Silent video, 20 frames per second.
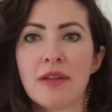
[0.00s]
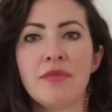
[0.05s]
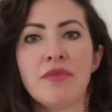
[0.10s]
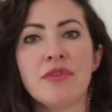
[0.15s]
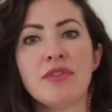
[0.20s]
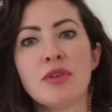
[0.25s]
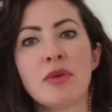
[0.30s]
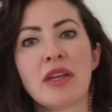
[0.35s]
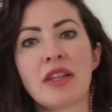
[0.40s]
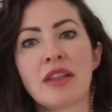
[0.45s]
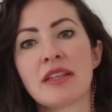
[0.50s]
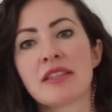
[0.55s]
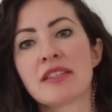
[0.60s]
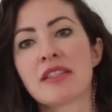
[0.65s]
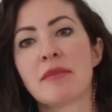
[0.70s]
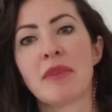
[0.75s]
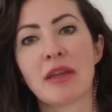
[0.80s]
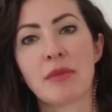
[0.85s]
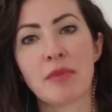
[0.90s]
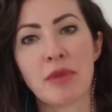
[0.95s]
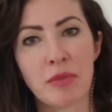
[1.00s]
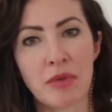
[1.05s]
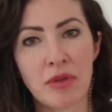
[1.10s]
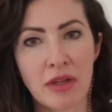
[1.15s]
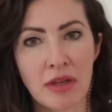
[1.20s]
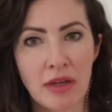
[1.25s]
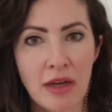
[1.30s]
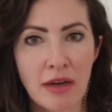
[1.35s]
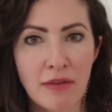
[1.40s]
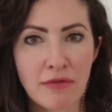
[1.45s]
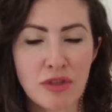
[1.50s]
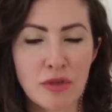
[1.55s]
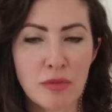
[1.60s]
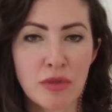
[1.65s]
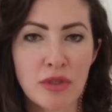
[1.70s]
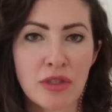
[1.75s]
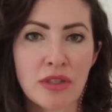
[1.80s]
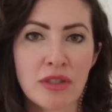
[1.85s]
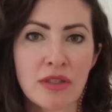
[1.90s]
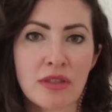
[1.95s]
doing things that make people
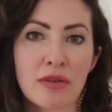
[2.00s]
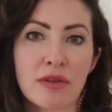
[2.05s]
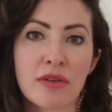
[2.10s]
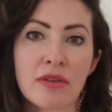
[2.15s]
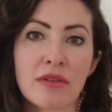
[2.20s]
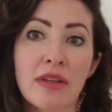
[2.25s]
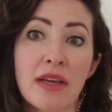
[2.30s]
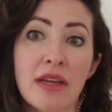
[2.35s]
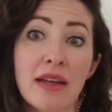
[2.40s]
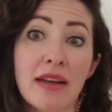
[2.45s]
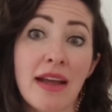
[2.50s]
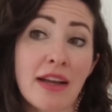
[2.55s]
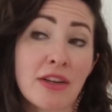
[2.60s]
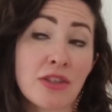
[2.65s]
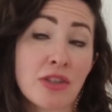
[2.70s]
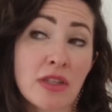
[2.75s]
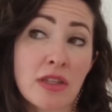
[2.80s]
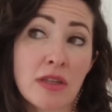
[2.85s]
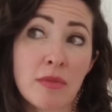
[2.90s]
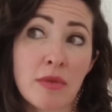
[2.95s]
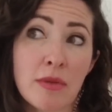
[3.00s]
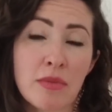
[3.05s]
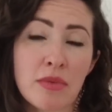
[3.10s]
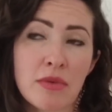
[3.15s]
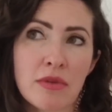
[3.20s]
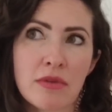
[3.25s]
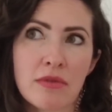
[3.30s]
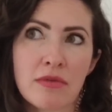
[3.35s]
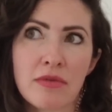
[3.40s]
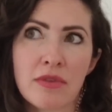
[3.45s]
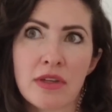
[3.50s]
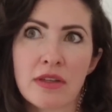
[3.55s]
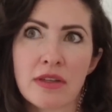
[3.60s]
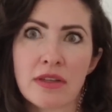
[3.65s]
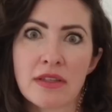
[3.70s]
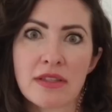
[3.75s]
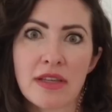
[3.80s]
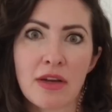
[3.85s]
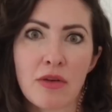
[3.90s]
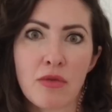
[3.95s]
uncomfortable or that actually people feel
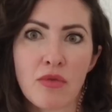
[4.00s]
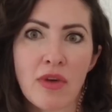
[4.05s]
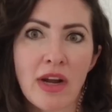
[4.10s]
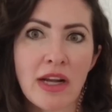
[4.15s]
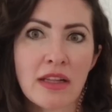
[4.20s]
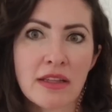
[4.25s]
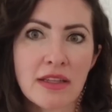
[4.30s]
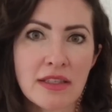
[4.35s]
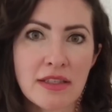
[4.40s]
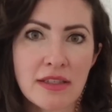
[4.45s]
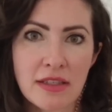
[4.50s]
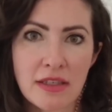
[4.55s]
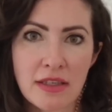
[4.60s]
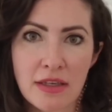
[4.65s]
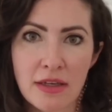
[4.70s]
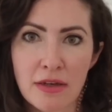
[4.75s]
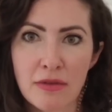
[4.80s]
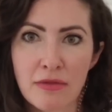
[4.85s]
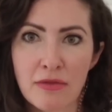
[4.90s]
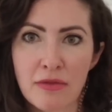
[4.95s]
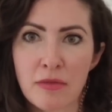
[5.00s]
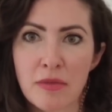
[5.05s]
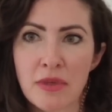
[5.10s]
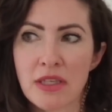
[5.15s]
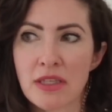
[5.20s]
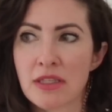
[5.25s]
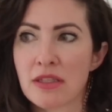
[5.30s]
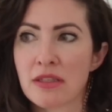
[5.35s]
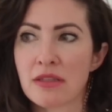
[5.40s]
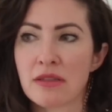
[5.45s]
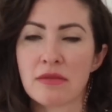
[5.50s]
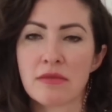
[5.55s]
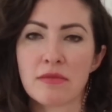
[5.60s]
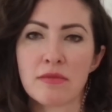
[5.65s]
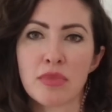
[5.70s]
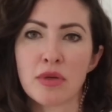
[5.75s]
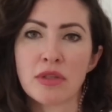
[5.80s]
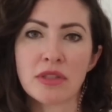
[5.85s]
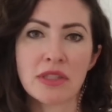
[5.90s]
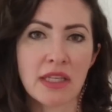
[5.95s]
is like reckless, for me to
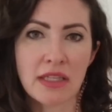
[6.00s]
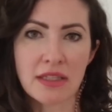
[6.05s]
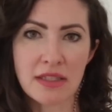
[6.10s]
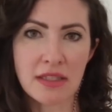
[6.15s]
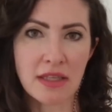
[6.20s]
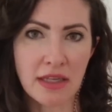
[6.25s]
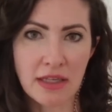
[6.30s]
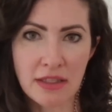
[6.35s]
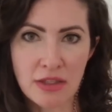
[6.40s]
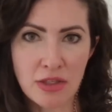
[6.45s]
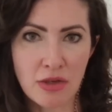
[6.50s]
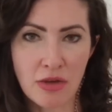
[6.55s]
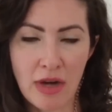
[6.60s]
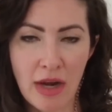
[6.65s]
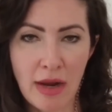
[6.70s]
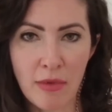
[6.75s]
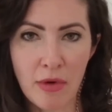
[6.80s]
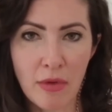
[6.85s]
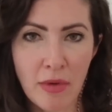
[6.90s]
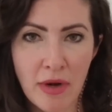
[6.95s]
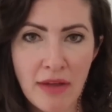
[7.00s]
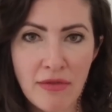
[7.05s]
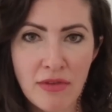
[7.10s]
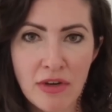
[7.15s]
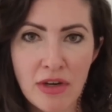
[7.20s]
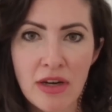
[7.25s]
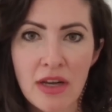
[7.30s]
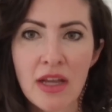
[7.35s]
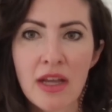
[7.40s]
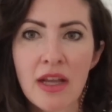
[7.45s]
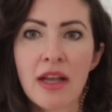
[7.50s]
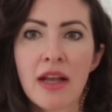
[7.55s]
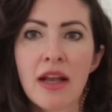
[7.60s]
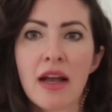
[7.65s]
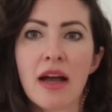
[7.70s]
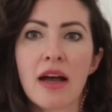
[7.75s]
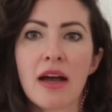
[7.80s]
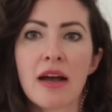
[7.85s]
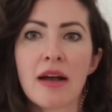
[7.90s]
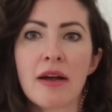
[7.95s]
pole dance on Instagram or whatever.
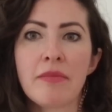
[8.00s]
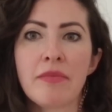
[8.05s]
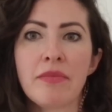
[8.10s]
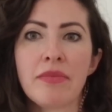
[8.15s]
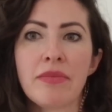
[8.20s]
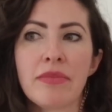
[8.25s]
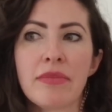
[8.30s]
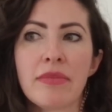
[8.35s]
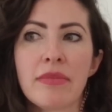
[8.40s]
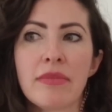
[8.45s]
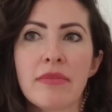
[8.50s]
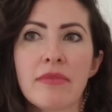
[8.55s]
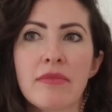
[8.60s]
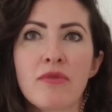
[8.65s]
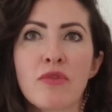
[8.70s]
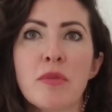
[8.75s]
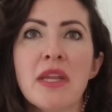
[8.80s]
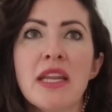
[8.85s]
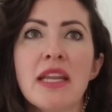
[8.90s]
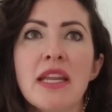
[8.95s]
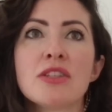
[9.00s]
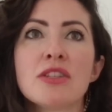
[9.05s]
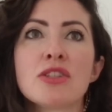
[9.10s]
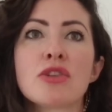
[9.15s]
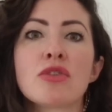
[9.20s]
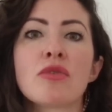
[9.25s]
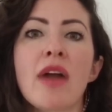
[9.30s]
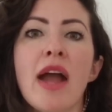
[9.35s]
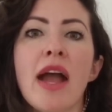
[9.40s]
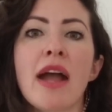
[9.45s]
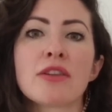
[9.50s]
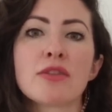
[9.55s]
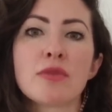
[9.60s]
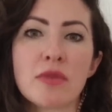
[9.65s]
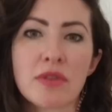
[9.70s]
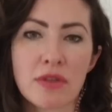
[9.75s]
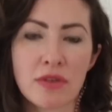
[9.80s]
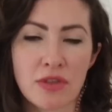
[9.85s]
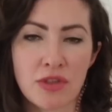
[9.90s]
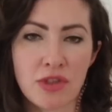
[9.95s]
For me to interact
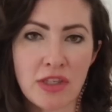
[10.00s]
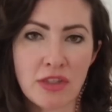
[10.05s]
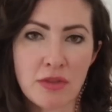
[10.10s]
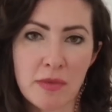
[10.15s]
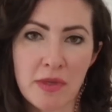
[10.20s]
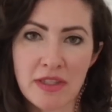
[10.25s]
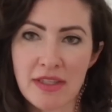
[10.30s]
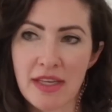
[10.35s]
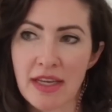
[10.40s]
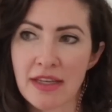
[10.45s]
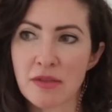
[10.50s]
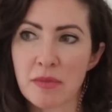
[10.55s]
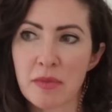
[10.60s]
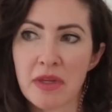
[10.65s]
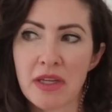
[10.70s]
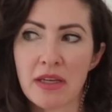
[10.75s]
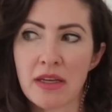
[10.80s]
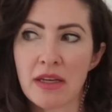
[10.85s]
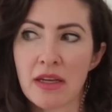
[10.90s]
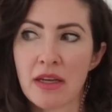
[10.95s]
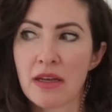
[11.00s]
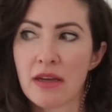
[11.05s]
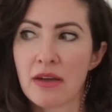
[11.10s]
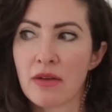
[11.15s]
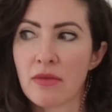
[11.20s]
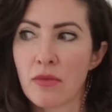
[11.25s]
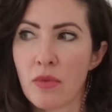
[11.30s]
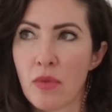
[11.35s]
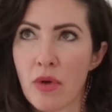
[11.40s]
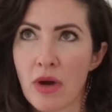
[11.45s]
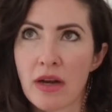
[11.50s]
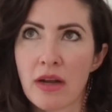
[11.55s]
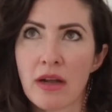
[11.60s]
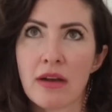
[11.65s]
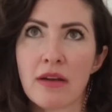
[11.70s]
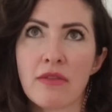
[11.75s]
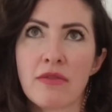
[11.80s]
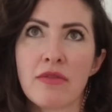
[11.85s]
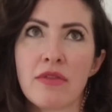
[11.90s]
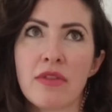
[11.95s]
with those judgments has been one
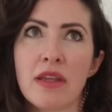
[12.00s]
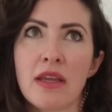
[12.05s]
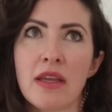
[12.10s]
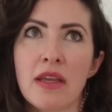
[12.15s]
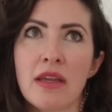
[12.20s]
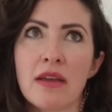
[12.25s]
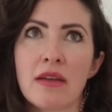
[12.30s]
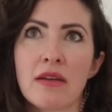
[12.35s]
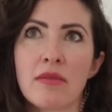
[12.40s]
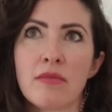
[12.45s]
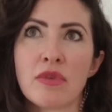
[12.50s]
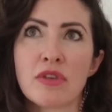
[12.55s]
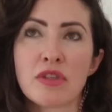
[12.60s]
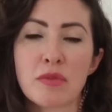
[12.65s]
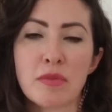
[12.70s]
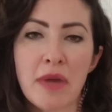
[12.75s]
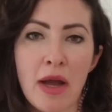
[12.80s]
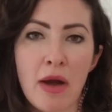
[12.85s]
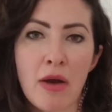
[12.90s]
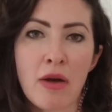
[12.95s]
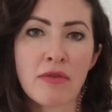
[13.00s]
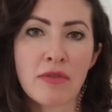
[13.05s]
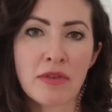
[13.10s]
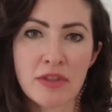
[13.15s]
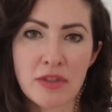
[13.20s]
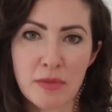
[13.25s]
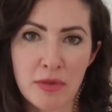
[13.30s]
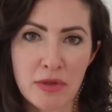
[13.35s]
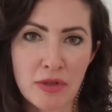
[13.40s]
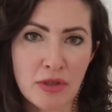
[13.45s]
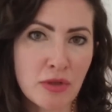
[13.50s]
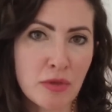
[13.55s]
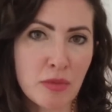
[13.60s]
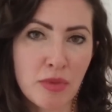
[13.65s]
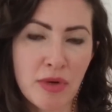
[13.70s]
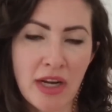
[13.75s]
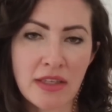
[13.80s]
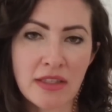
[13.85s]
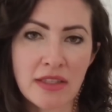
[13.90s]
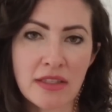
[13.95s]
of the most powerful spiritual
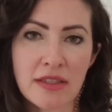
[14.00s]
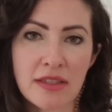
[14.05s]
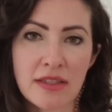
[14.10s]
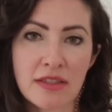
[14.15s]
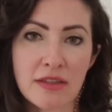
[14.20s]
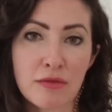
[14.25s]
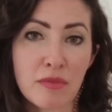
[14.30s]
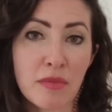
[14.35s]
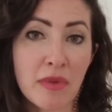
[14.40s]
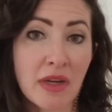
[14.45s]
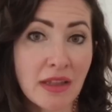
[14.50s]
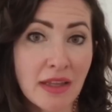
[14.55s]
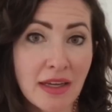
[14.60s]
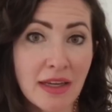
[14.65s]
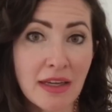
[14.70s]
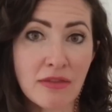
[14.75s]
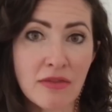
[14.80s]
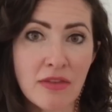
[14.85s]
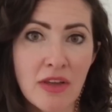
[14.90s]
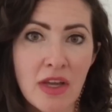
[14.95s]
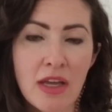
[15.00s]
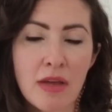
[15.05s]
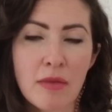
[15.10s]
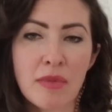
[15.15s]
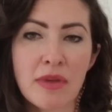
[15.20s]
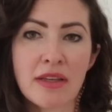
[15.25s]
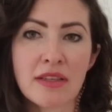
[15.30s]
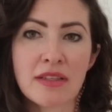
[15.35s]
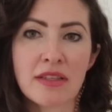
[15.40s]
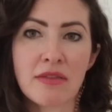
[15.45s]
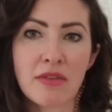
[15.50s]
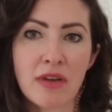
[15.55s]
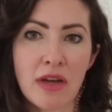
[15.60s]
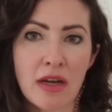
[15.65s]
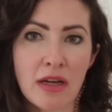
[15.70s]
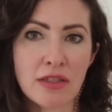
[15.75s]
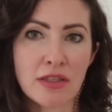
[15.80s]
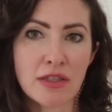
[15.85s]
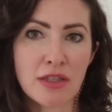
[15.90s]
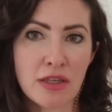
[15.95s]
practices of my life, because I've
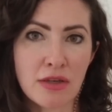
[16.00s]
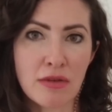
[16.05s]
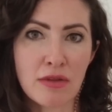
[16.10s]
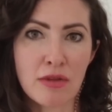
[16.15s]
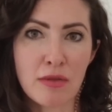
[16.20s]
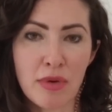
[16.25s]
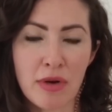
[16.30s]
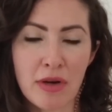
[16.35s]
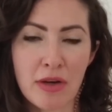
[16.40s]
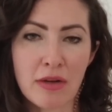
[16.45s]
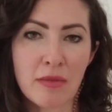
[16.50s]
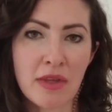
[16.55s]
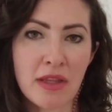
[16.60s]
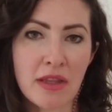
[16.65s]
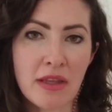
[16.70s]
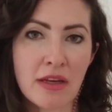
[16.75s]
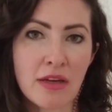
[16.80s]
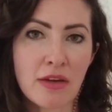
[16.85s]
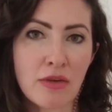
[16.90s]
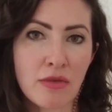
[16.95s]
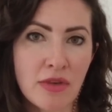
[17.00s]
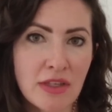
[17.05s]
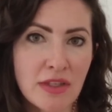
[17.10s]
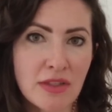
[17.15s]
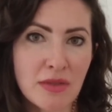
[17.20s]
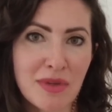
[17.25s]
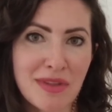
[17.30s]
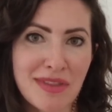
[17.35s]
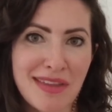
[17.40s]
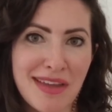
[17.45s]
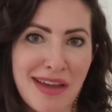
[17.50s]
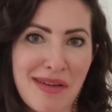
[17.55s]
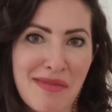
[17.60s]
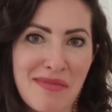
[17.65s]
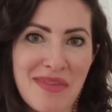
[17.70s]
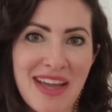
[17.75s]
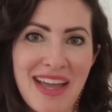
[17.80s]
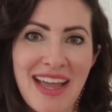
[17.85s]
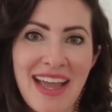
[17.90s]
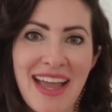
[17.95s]
gotten to know the part of me that agrees with
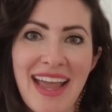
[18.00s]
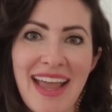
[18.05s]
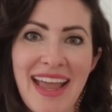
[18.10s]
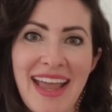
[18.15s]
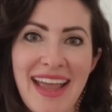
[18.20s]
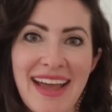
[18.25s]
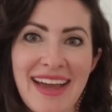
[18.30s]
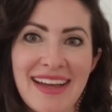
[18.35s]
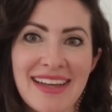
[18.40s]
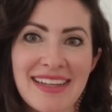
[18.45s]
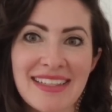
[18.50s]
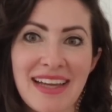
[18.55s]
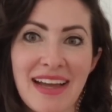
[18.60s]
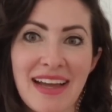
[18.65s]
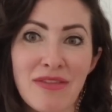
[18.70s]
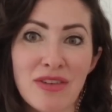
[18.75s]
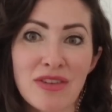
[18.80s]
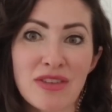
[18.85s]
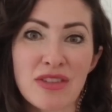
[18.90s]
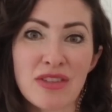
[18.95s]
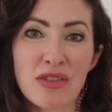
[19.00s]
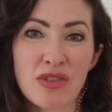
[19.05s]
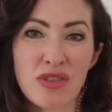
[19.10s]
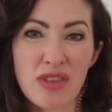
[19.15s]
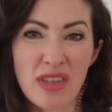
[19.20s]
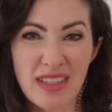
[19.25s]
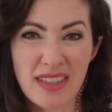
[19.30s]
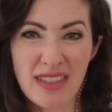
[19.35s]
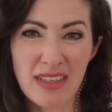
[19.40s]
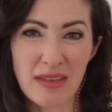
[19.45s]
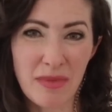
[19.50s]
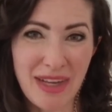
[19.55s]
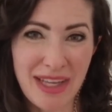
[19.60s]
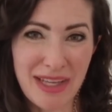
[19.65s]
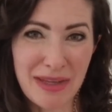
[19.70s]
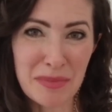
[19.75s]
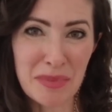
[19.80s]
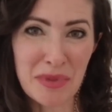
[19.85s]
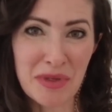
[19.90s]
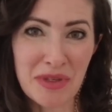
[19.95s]
them. And I've also trusted my
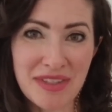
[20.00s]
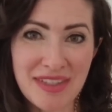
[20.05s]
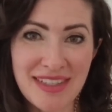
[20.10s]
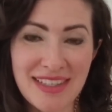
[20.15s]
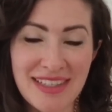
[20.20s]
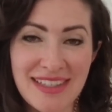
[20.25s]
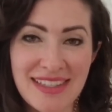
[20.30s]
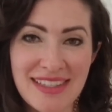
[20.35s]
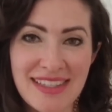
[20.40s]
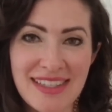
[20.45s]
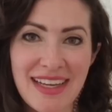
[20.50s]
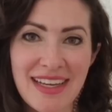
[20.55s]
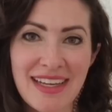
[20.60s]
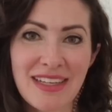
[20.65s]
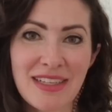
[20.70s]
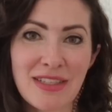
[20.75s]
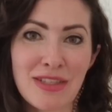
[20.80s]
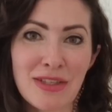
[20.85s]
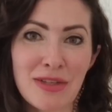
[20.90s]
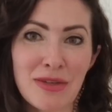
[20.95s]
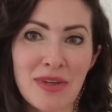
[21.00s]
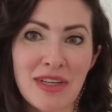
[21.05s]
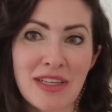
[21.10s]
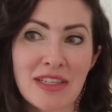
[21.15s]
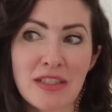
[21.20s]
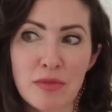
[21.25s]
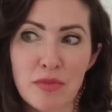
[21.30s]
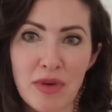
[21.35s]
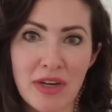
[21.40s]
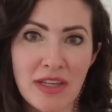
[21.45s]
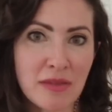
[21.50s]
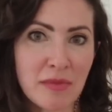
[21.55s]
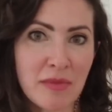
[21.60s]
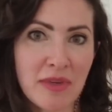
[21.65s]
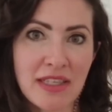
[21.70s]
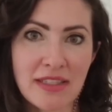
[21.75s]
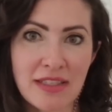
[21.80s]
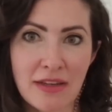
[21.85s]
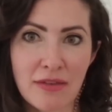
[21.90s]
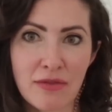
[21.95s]
impulses to express
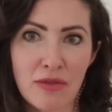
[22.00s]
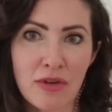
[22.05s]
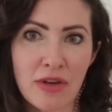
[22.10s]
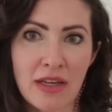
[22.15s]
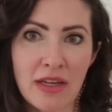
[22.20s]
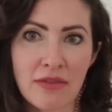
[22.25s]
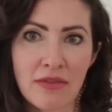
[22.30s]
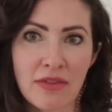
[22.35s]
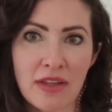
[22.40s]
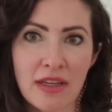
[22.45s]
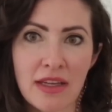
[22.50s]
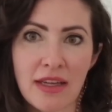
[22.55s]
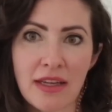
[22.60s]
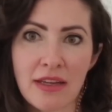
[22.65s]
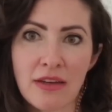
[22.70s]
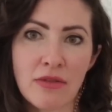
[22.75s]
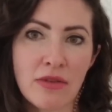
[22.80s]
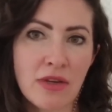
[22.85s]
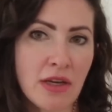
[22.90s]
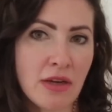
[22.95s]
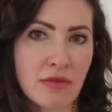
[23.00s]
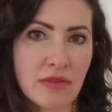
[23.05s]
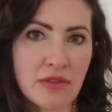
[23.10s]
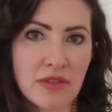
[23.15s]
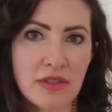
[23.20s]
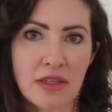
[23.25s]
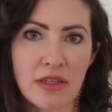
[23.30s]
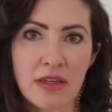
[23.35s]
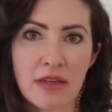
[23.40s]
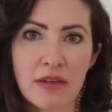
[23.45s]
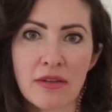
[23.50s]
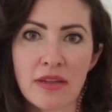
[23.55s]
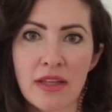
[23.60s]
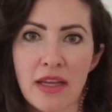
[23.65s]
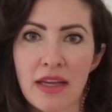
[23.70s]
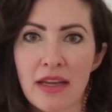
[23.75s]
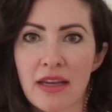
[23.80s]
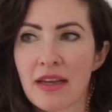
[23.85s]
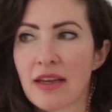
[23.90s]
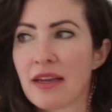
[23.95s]
myself creatively. And who knows,
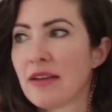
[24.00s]
like